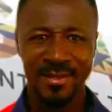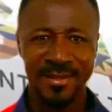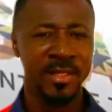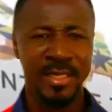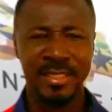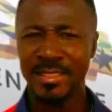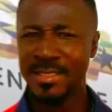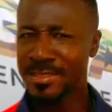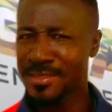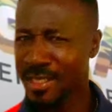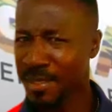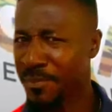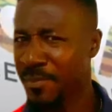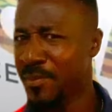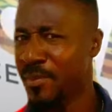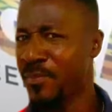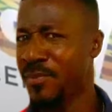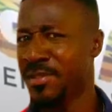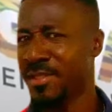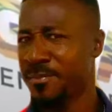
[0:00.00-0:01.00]
yes
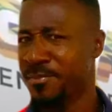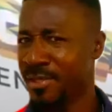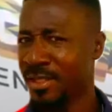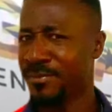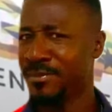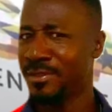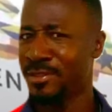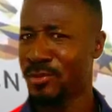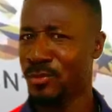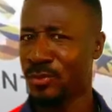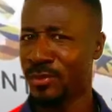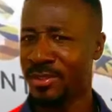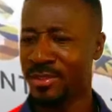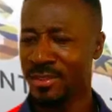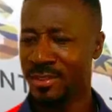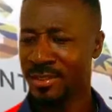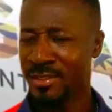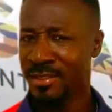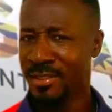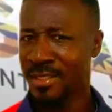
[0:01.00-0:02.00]
papa na me abeti hoi
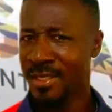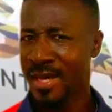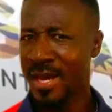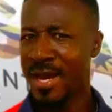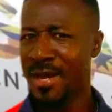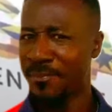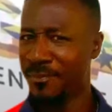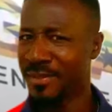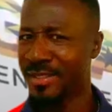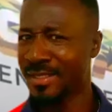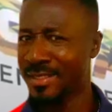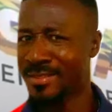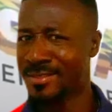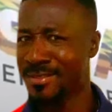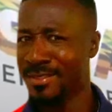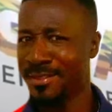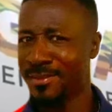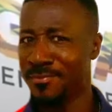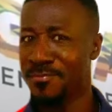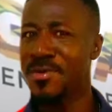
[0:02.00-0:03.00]
a meka
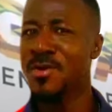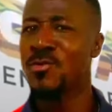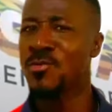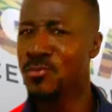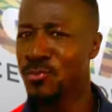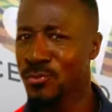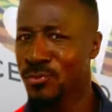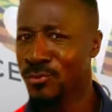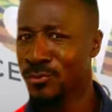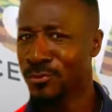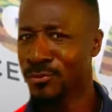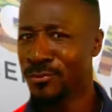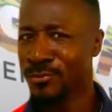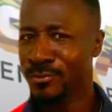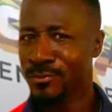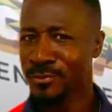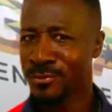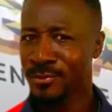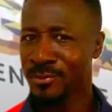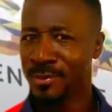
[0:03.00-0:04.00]
say mehu
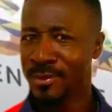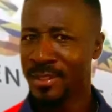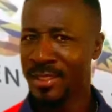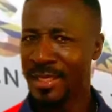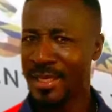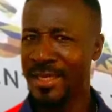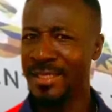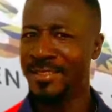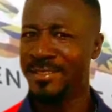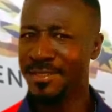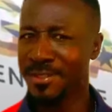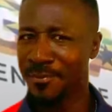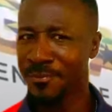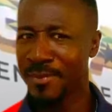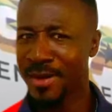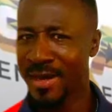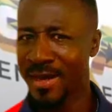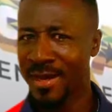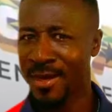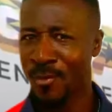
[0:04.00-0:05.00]

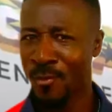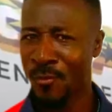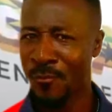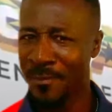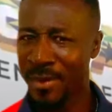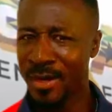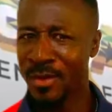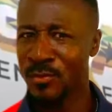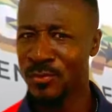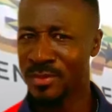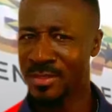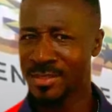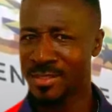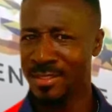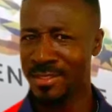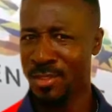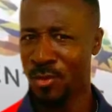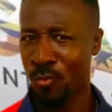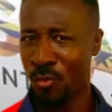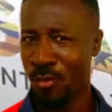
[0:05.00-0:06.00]
eniema o ma we say
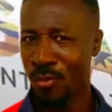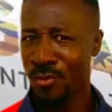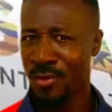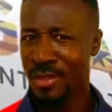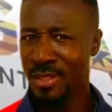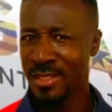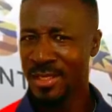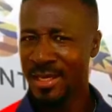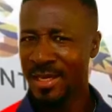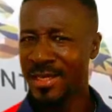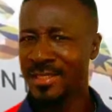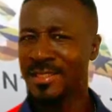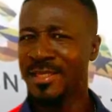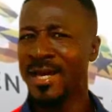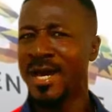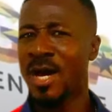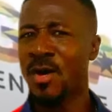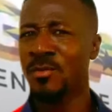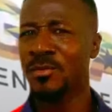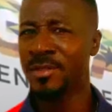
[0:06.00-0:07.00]
ye wo any
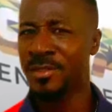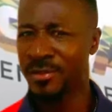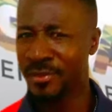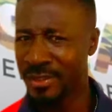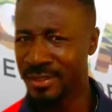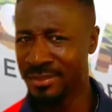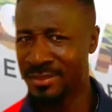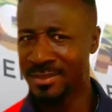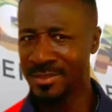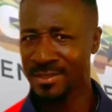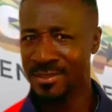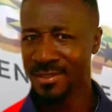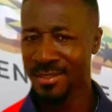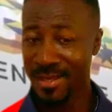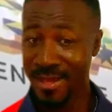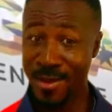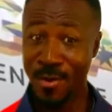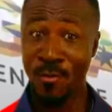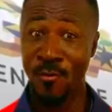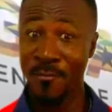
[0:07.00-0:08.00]
how great
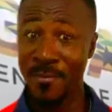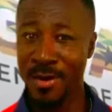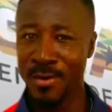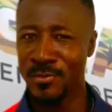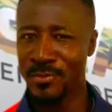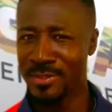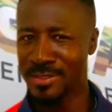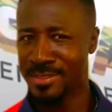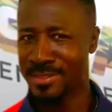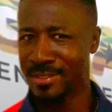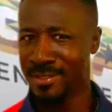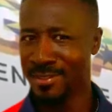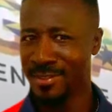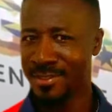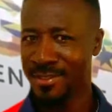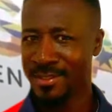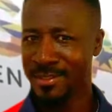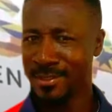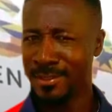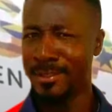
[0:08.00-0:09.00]
how ma we say
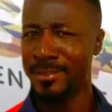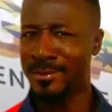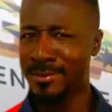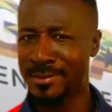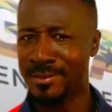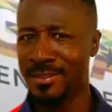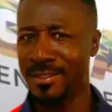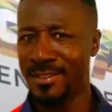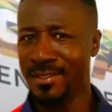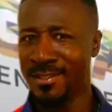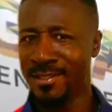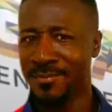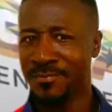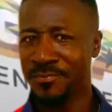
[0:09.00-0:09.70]
etie